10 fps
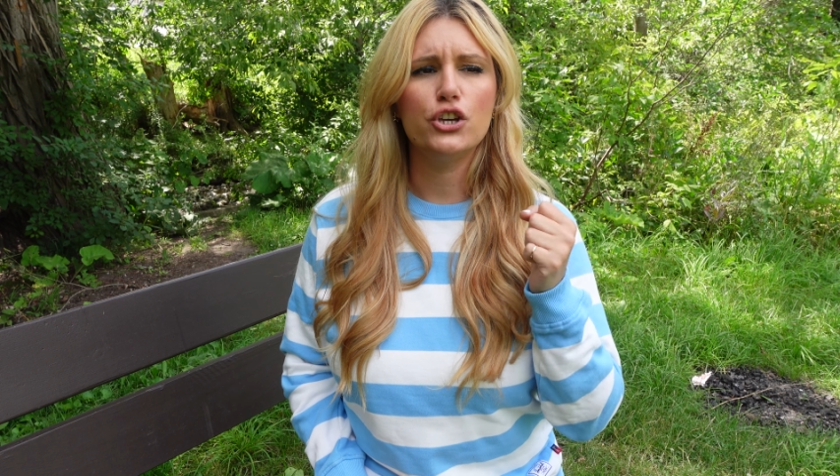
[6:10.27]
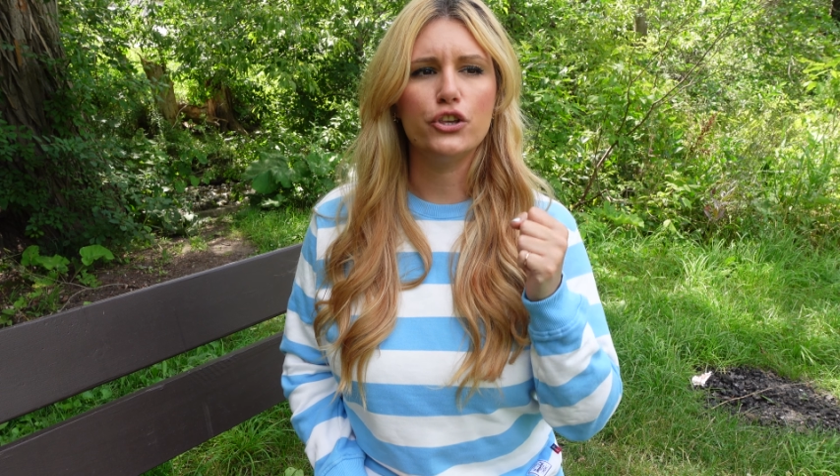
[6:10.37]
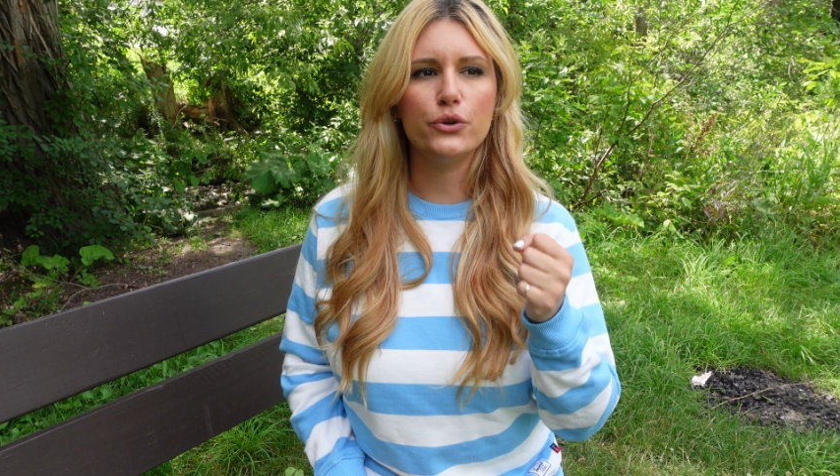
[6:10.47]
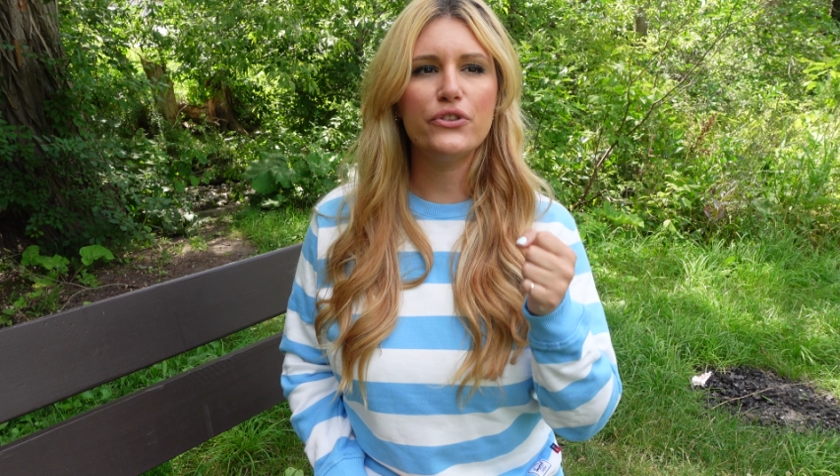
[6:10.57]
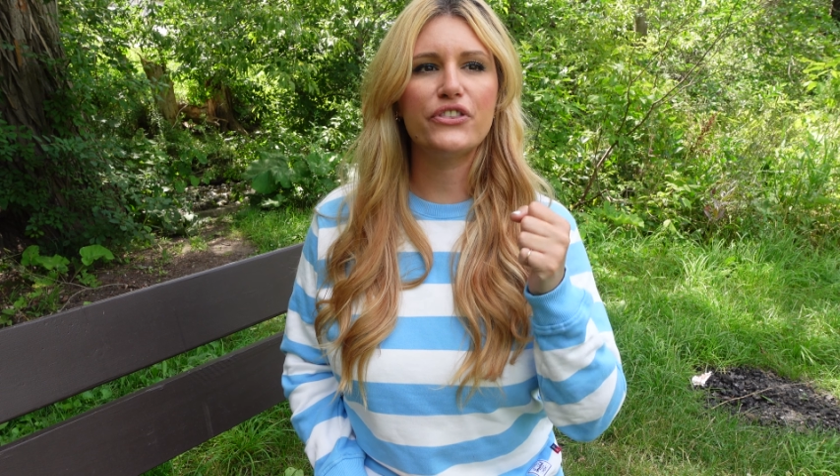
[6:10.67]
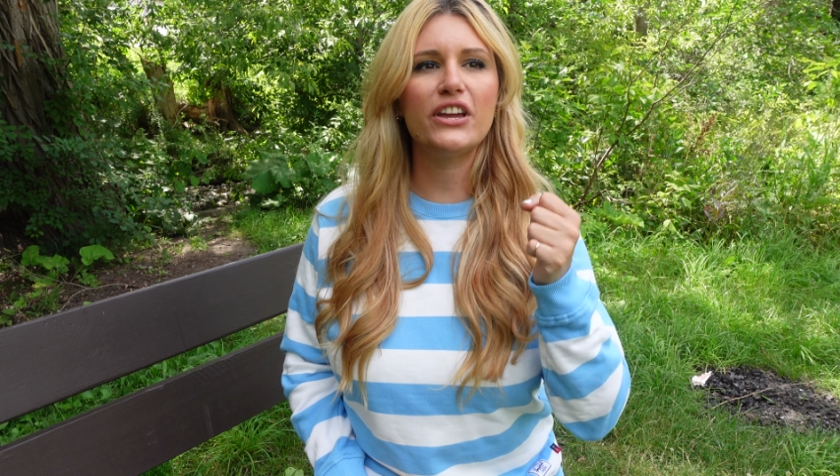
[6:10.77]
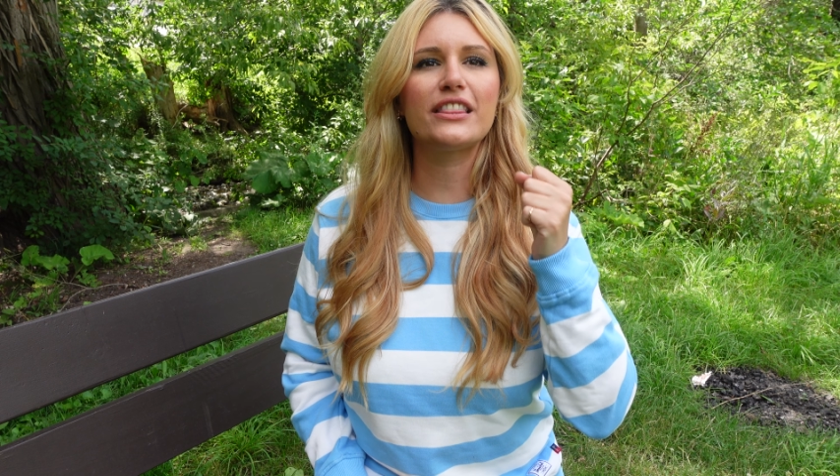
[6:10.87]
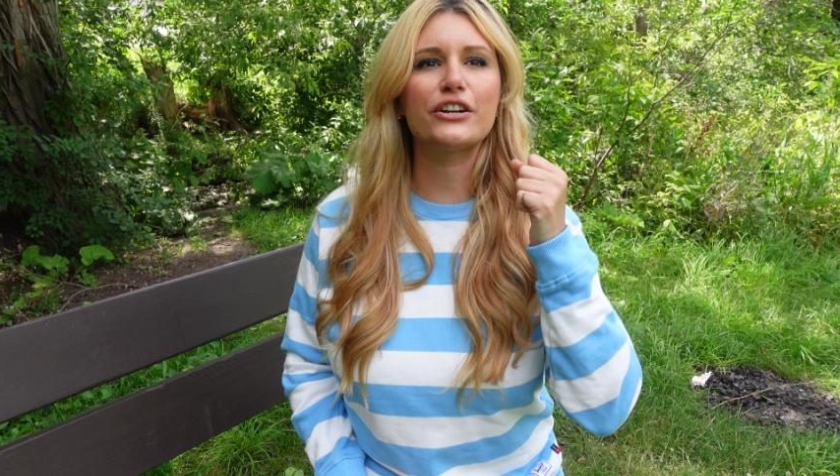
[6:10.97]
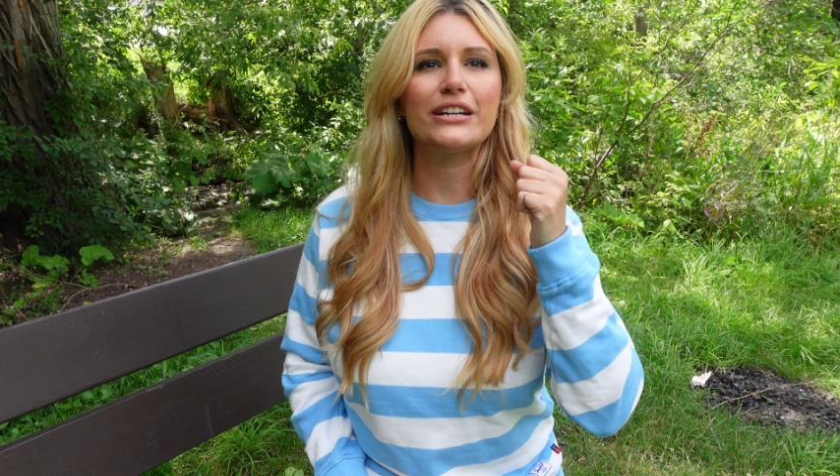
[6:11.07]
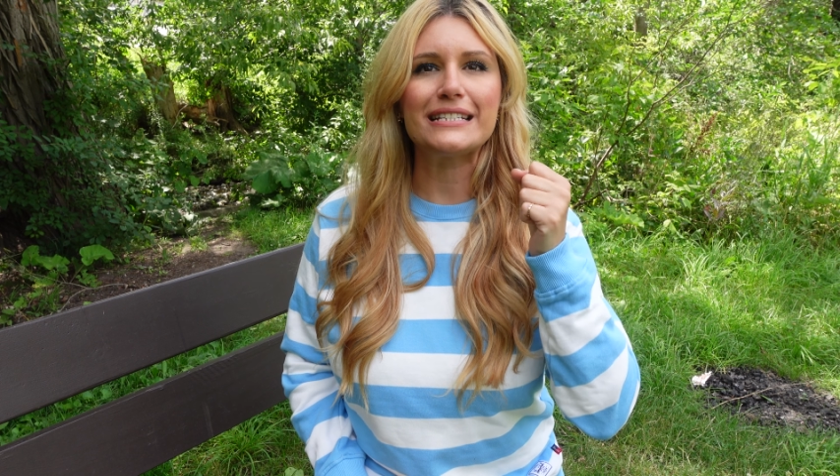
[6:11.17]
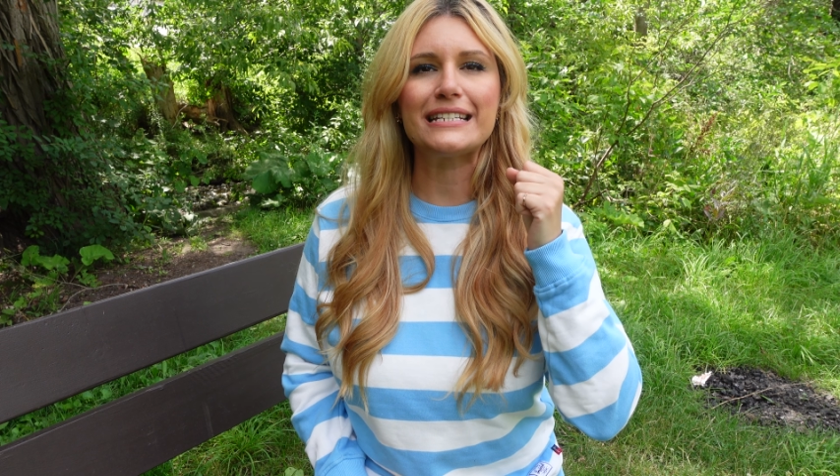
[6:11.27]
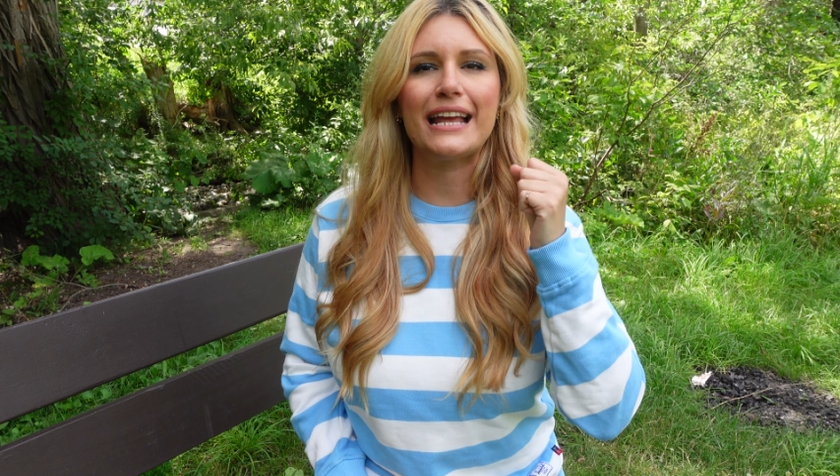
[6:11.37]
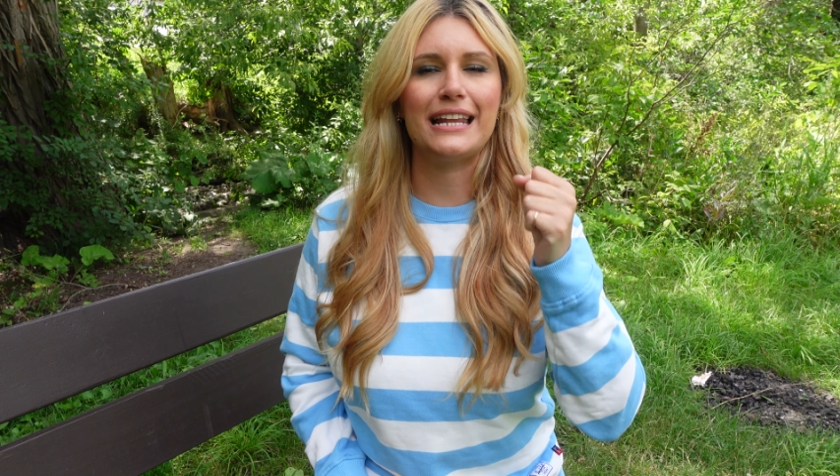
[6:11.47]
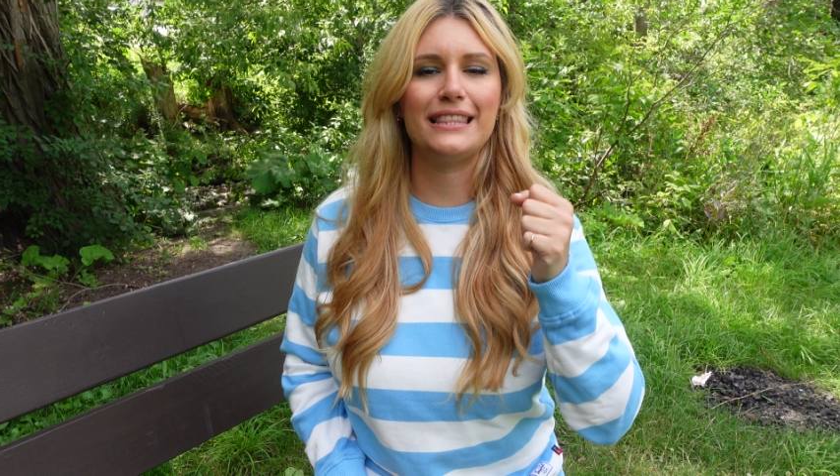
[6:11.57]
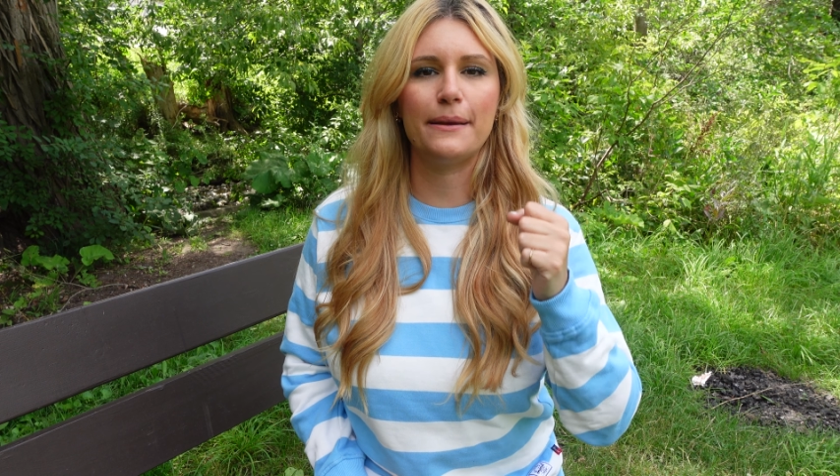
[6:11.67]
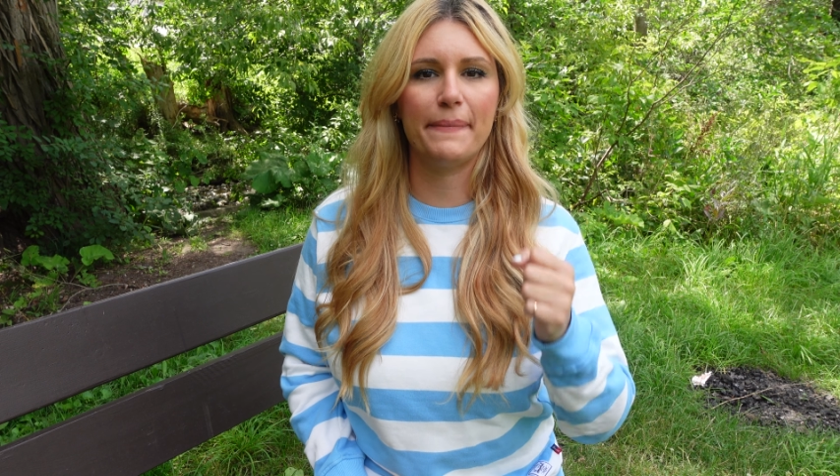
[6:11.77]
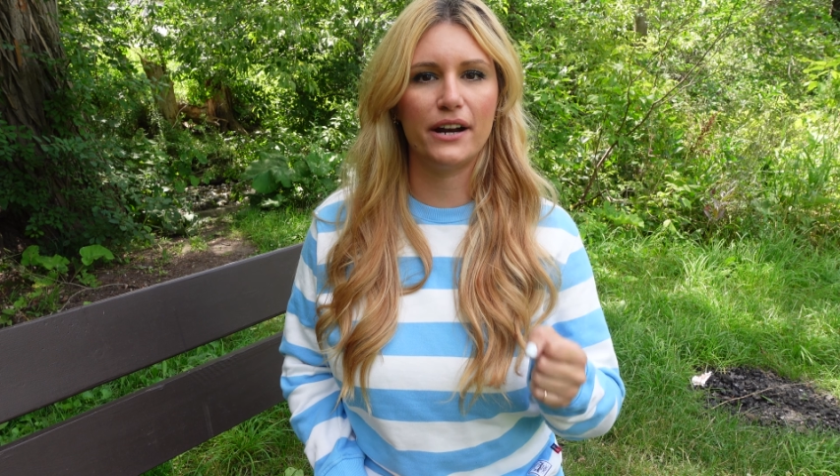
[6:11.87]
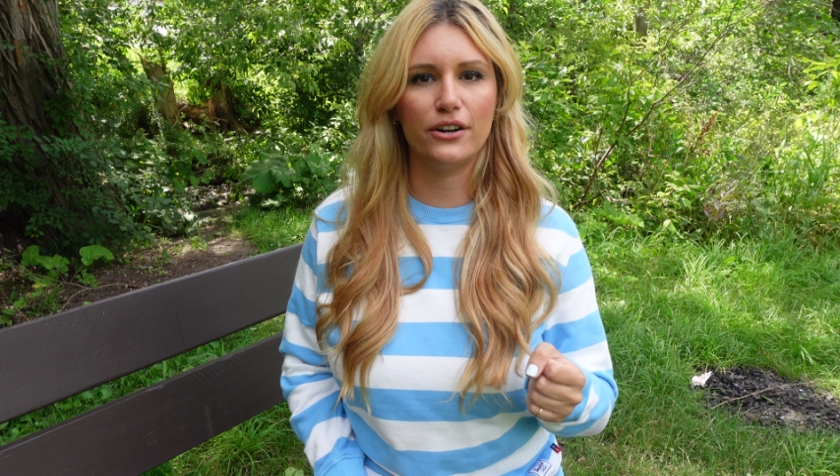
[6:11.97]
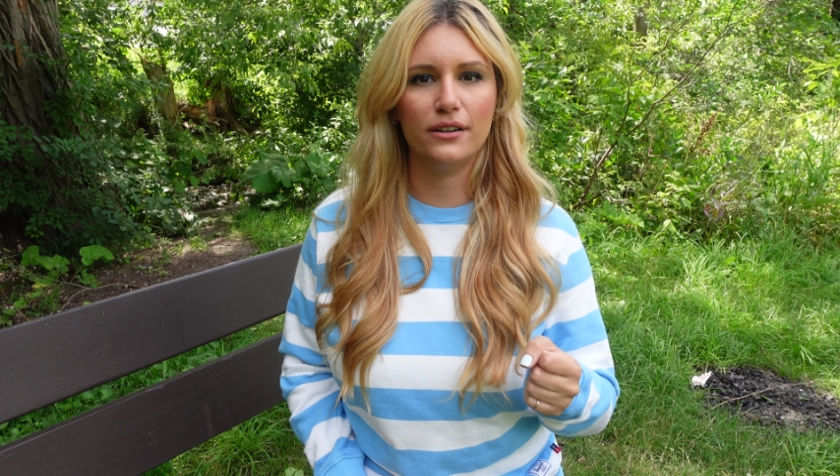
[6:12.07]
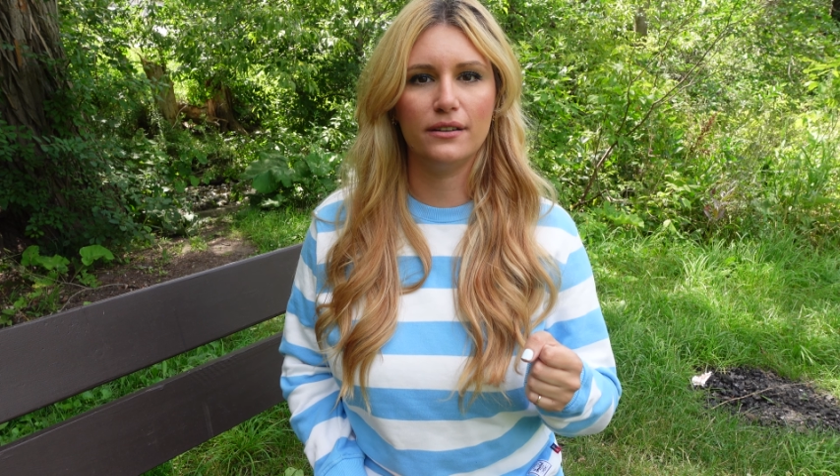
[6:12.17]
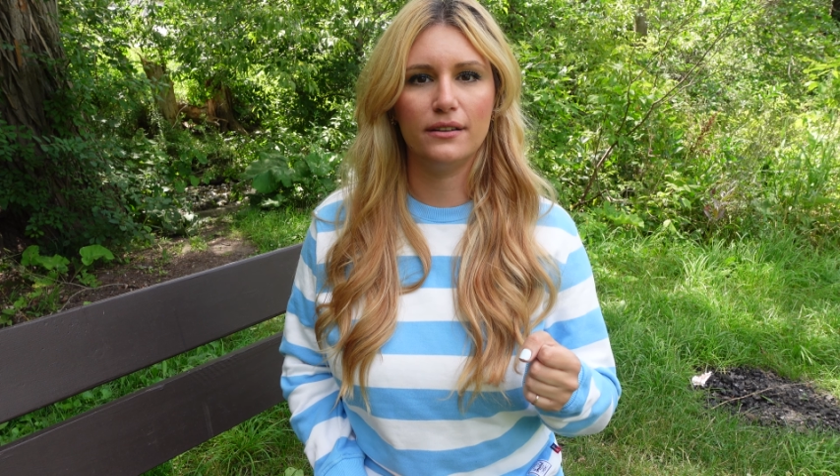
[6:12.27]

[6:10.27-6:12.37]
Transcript: you think there isn't anything better.